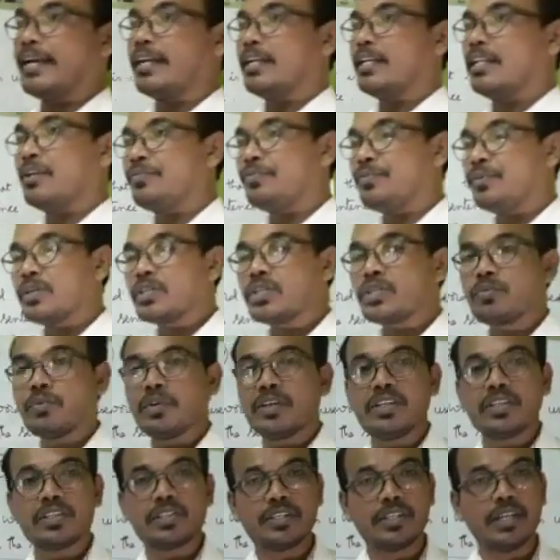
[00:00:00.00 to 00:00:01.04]
And the
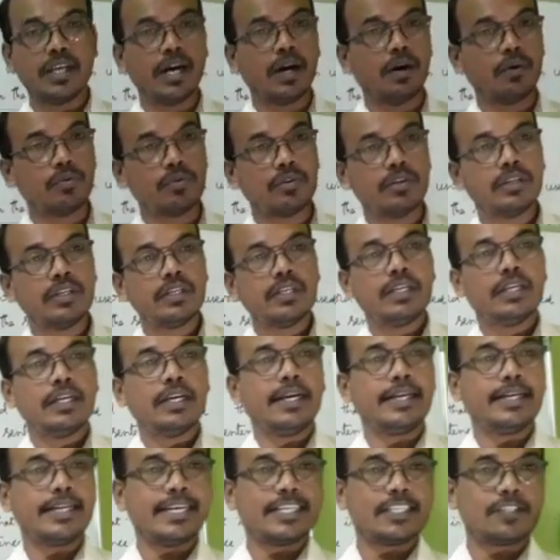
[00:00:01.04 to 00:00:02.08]
first one is noun.
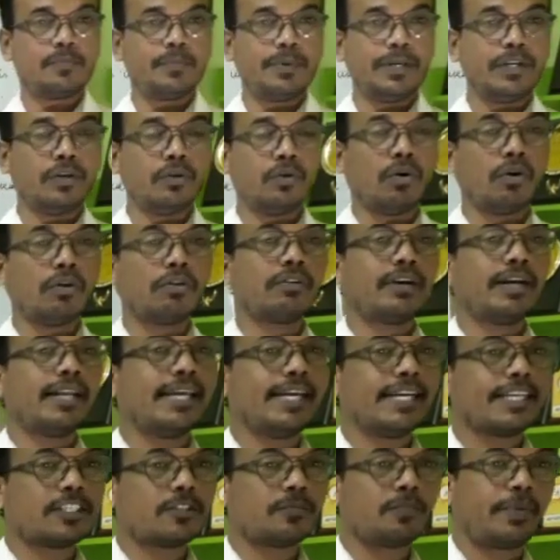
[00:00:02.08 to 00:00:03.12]
It has been
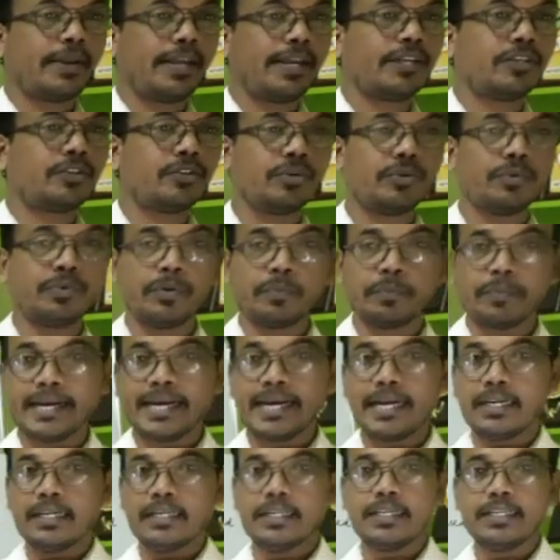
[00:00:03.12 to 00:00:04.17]
already explained to you
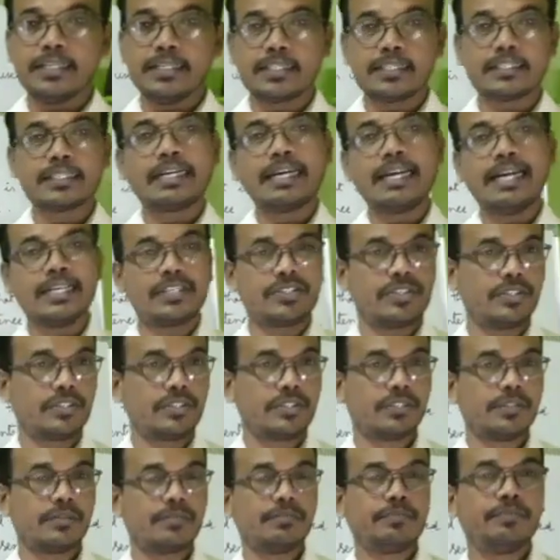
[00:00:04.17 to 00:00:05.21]
in my earlier
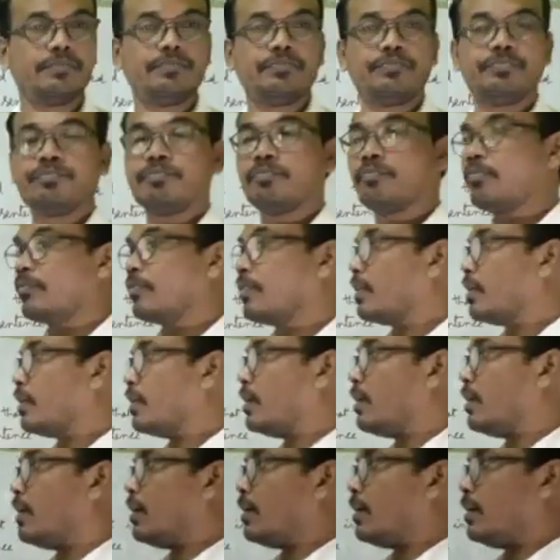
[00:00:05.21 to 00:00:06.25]
classes.
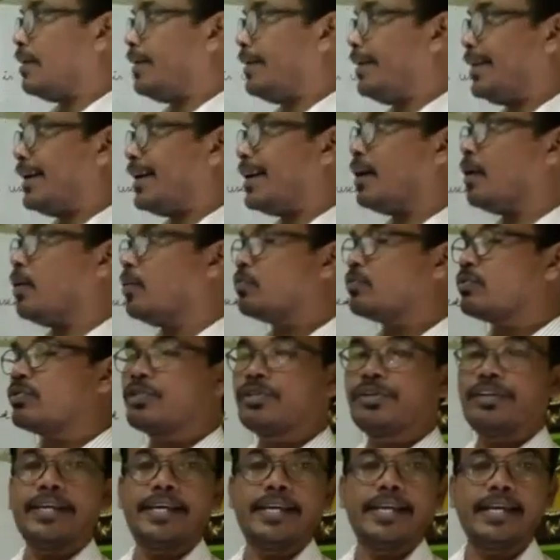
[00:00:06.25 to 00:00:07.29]

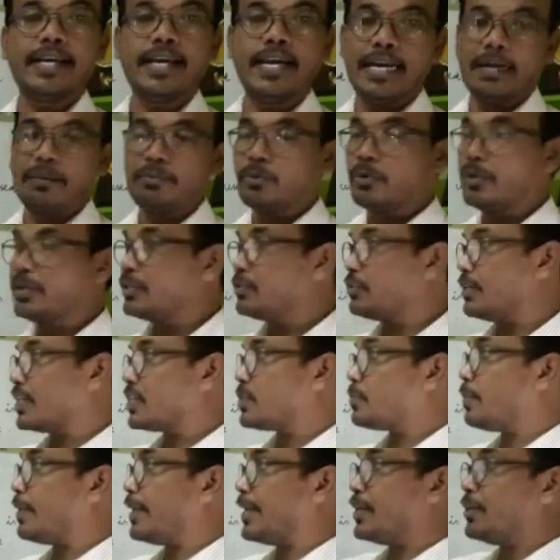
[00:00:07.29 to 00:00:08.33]
Now, today I am
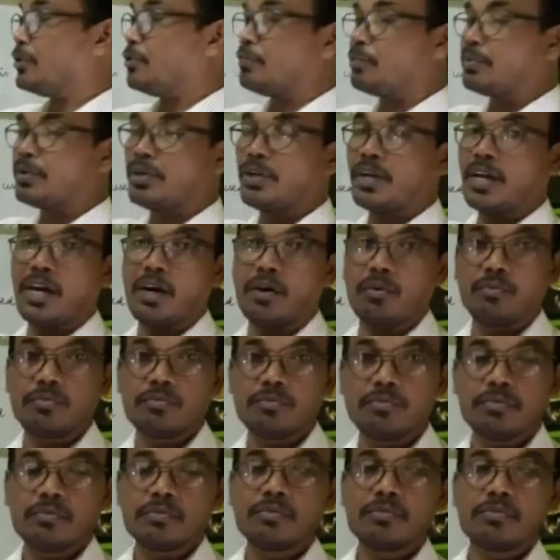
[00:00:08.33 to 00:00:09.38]
going to explain you
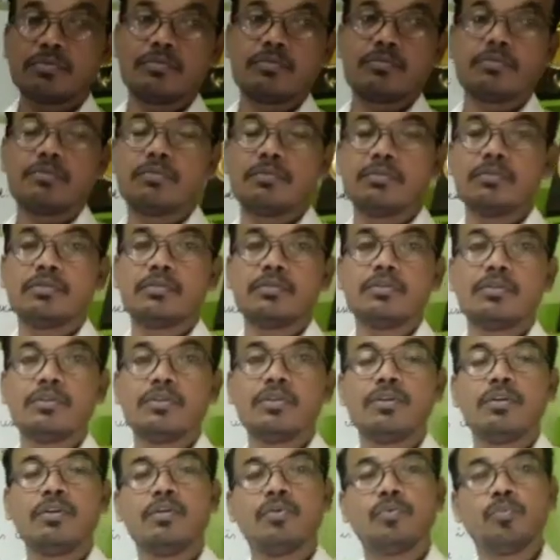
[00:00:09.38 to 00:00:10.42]
pronoun.
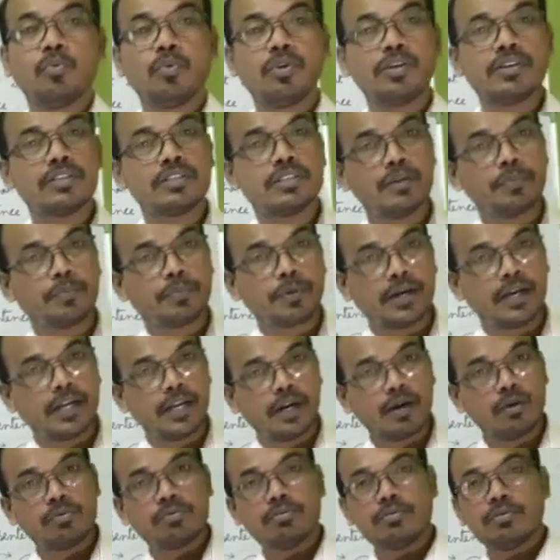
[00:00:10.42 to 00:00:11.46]
What is a
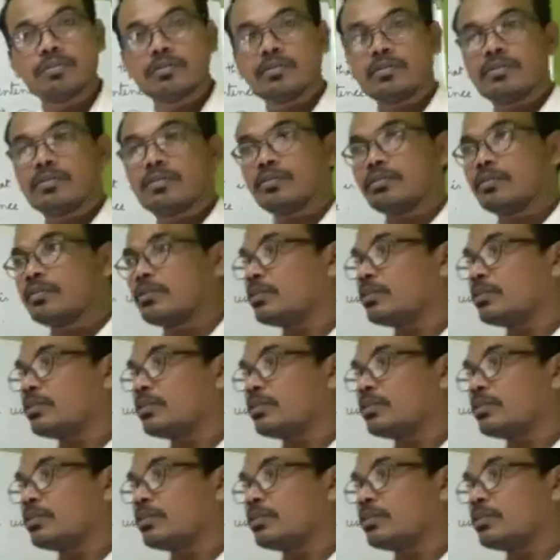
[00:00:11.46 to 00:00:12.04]
pronoun?